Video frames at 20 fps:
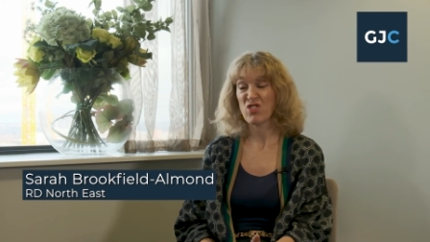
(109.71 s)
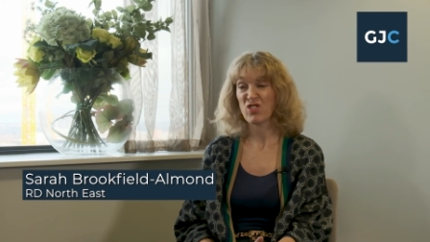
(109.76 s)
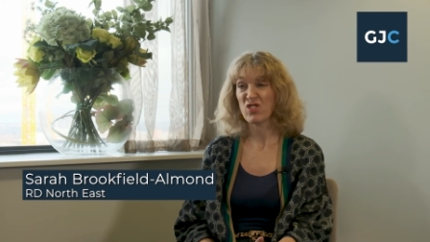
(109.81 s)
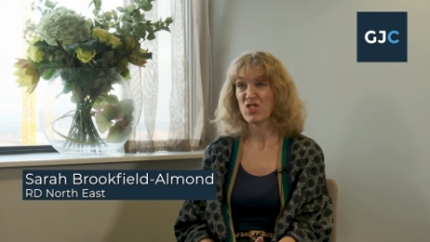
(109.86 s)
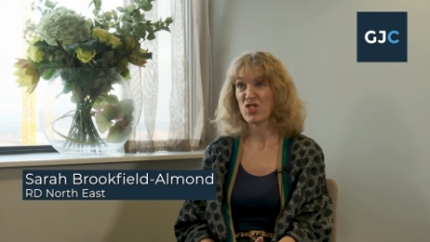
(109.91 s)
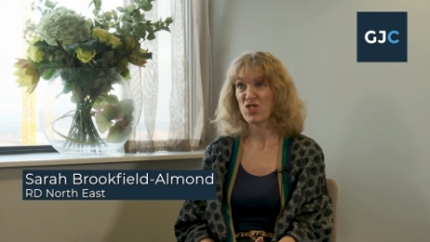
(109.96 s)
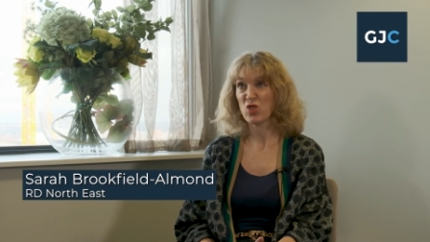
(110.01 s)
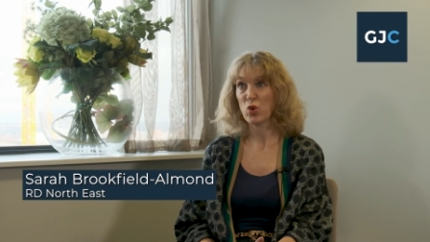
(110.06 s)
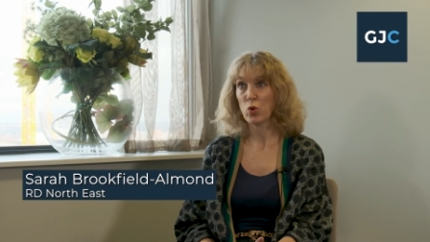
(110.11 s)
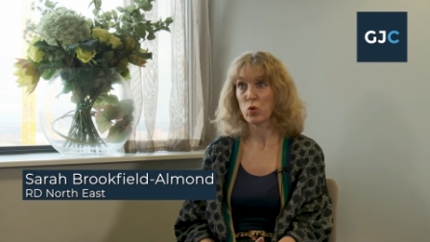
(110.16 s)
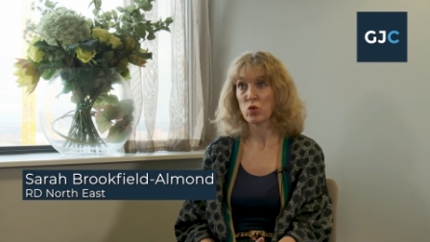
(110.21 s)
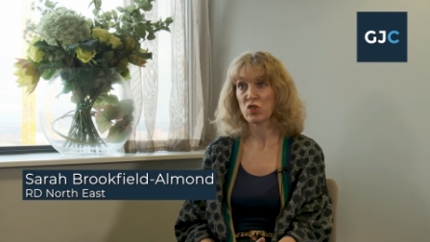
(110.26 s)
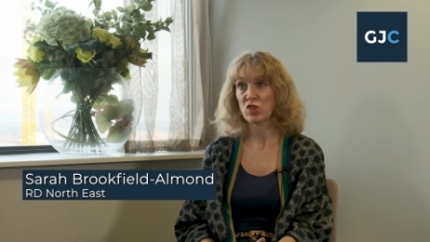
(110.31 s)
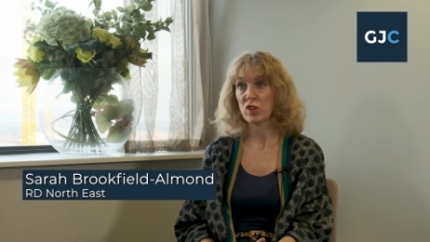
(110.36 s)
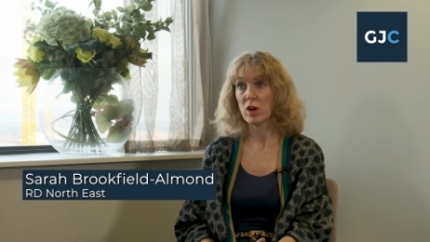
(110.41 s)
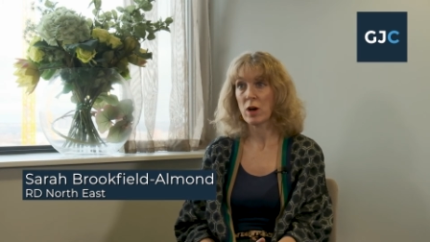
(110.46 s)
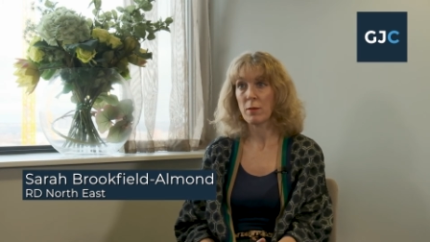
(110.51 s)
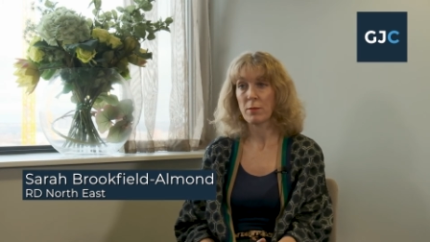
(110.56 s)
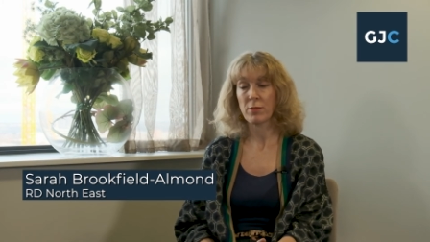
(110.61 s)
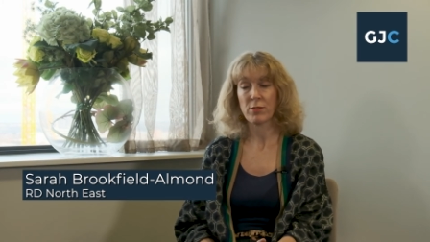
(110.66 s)
short,
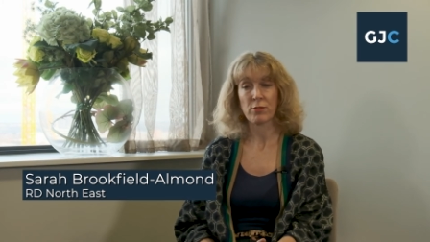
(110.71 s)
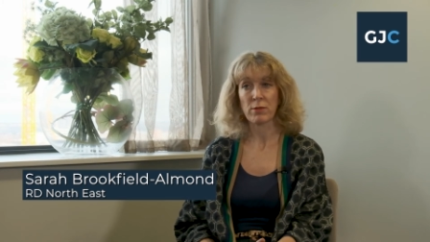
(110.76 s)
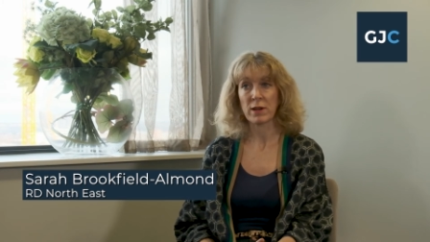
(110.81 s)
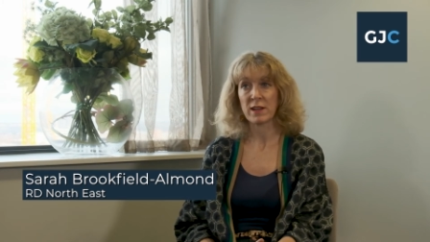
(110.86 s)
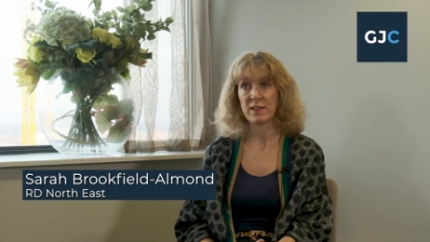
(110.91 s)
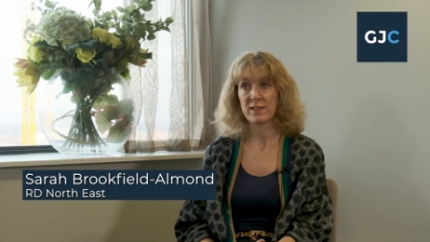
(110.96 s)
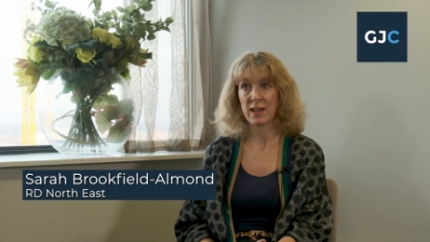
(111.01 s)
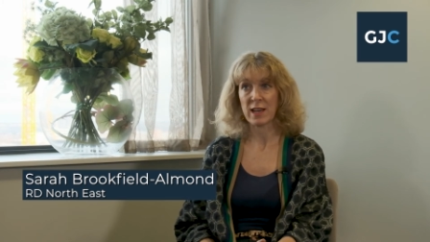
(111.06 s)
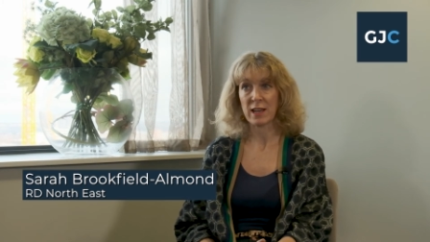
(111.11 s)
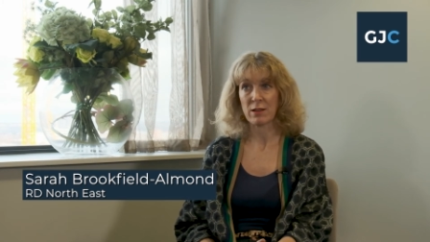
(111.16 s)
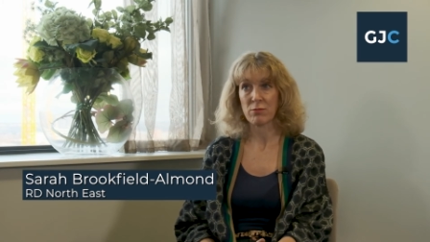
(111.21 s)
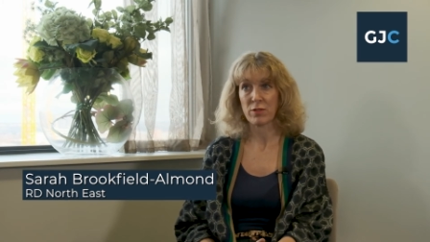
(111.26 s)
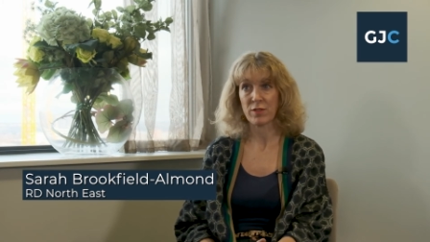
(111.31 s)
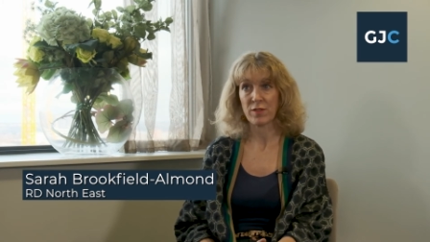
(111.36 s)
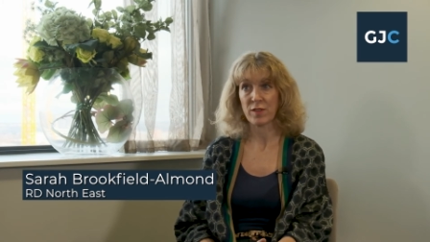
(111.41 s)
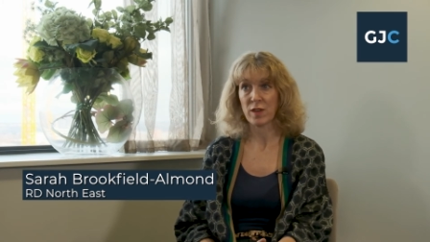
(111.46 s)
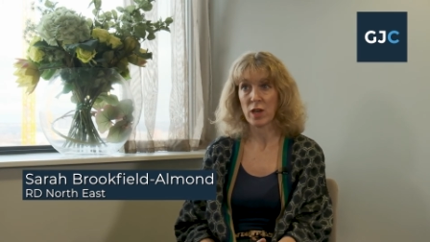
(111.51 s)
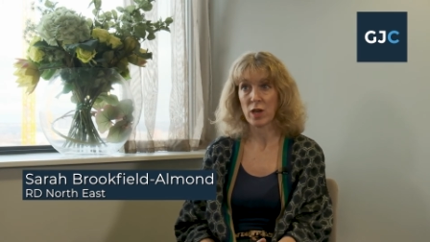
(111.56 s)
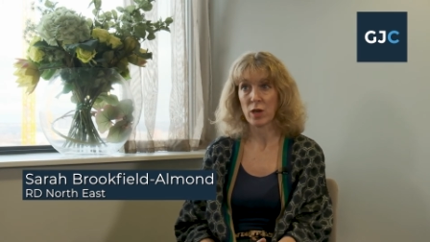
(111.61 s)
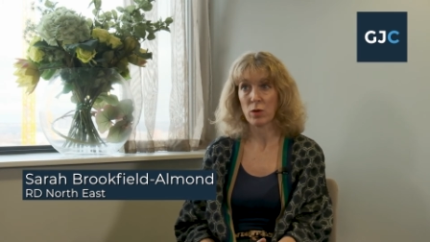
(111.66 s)
sharp 3-day
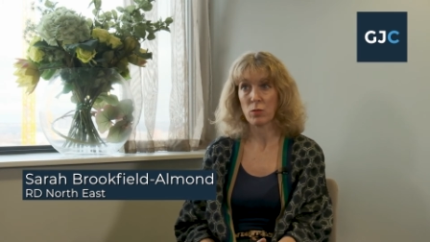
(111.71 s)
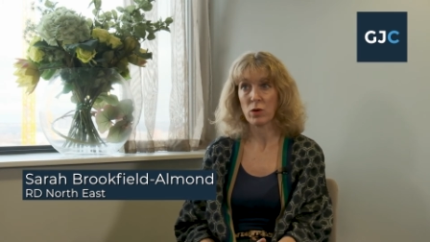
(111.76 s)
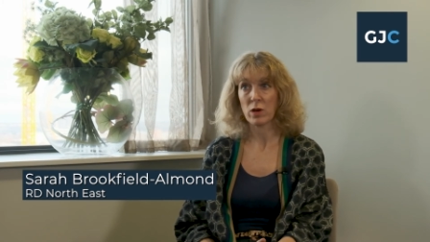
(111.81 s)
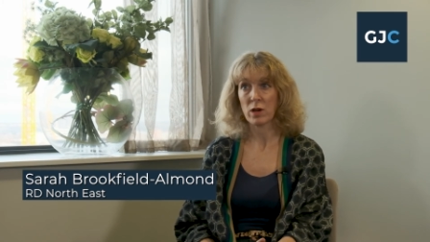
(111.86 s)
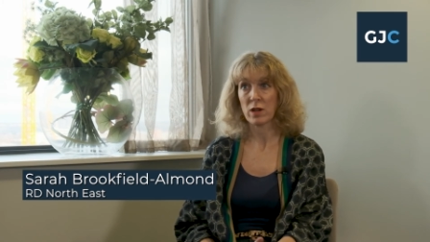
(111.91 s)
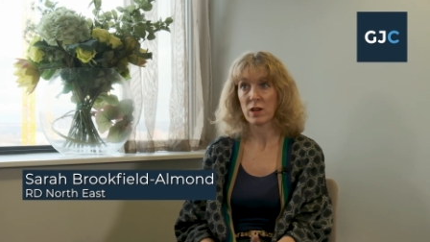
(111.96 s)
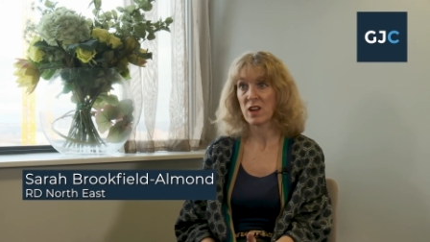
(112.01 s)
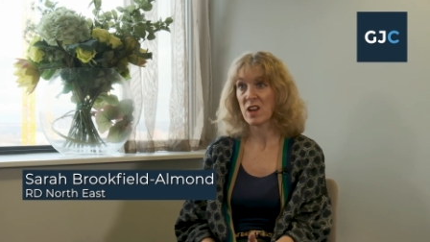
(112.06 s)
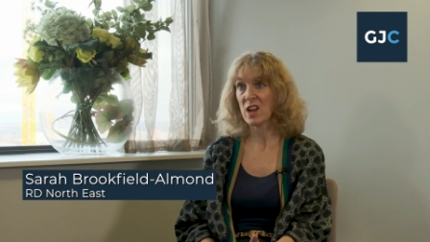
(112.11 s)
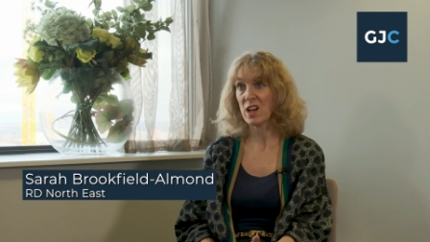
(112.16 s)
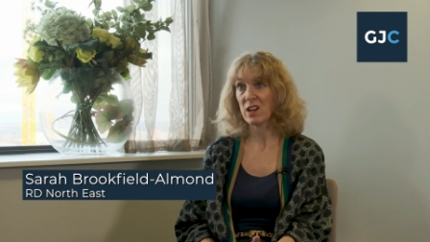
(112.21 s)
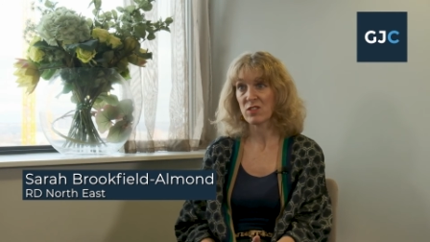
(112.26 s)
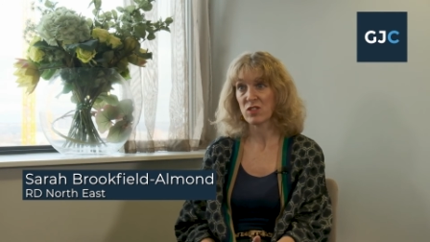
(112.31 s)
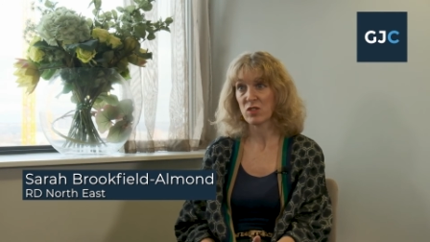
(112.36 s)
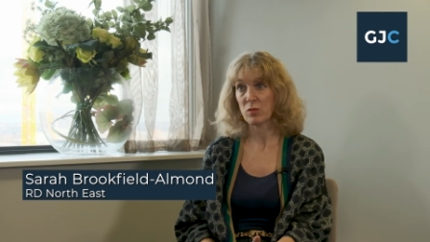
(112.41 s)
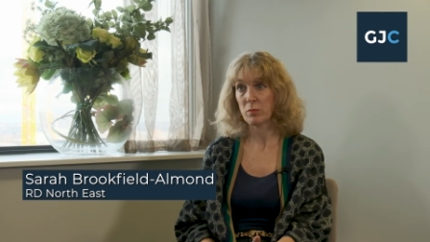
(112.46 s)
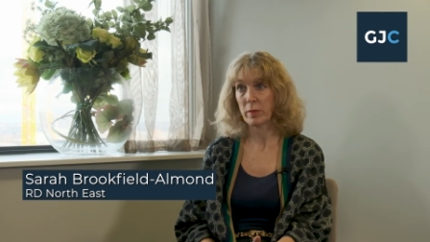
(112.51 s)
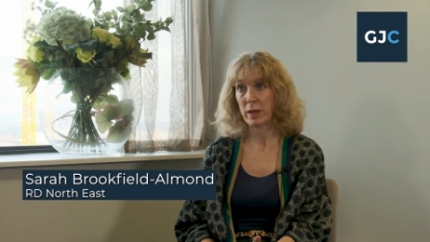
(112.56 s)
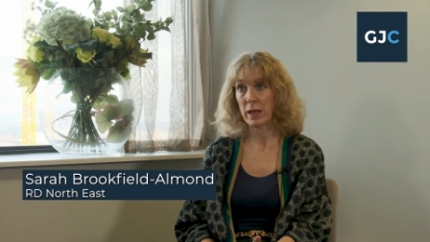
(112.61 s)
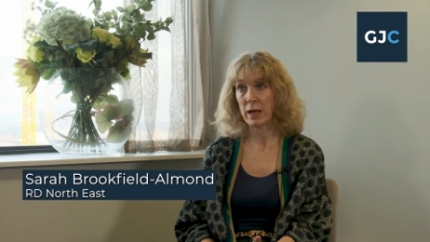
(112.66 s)
review and an
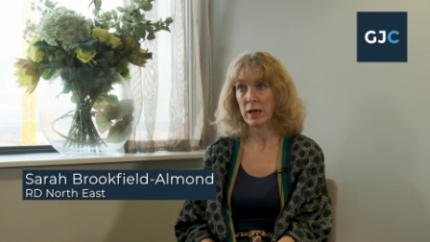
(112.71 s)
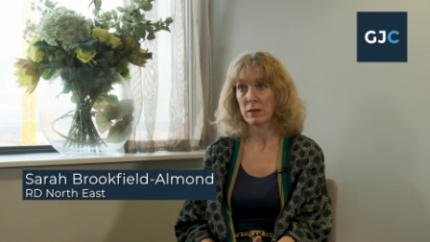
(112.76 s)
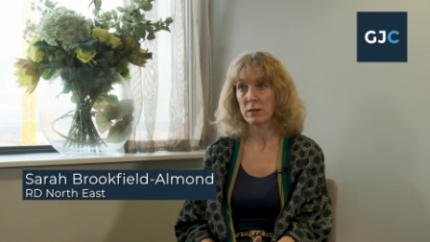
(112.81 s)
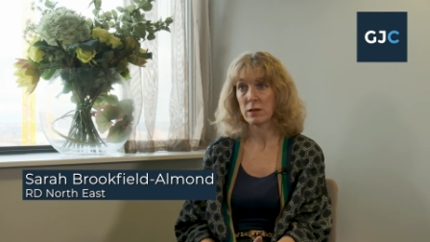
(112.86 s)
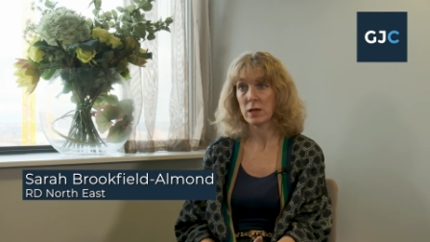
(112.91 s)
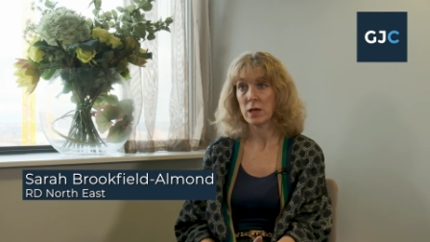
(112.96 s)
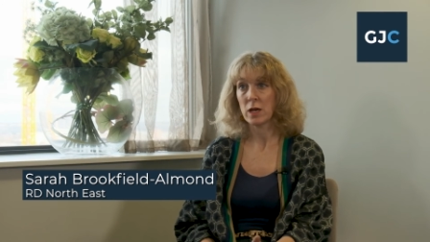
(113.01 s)
action plan,